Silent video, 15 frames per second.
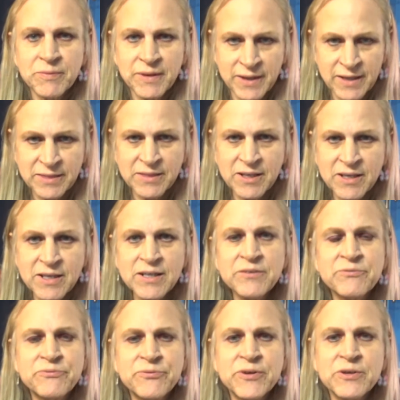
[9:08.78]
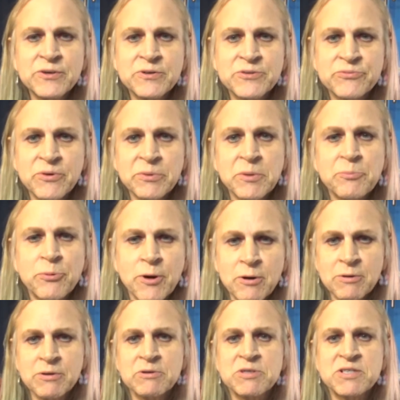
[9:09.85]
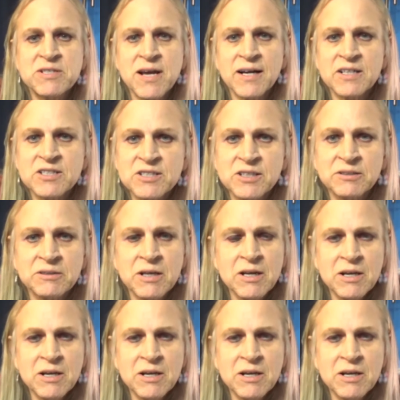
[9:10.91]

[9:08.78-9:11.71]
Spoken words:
Get the good foods from the produce section.